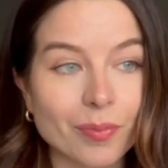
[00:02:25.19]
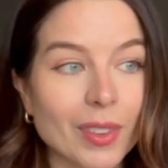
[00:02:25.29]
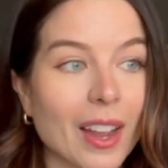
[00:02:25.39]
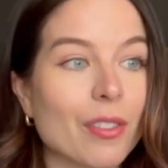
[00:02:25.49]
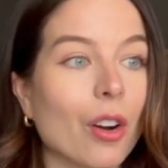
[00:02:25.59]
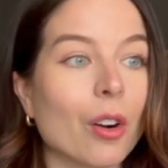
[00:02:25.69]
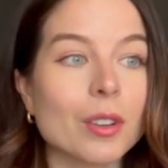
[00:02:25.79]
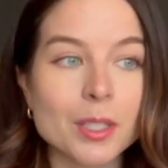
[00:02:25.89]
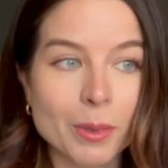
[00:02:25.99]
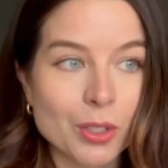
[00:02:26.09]
I've
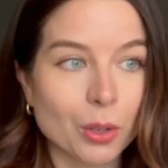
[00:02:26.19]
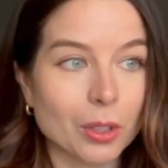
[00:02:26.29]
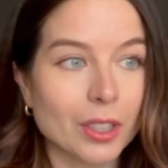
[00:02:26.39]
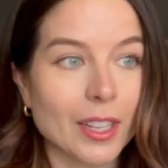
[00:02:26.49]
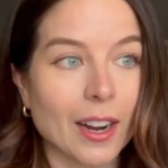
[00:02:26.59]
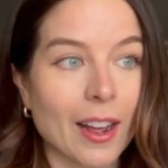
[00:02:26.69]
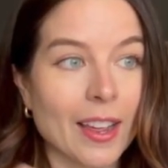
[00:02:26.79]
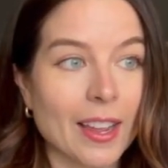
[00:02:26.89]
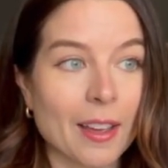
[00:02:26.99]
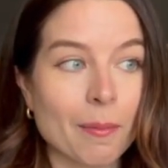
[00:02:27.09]
always been told that I
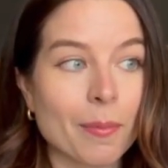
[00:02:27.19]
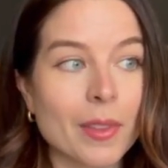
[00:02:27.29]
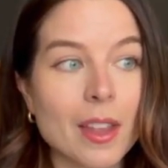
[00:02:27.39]
am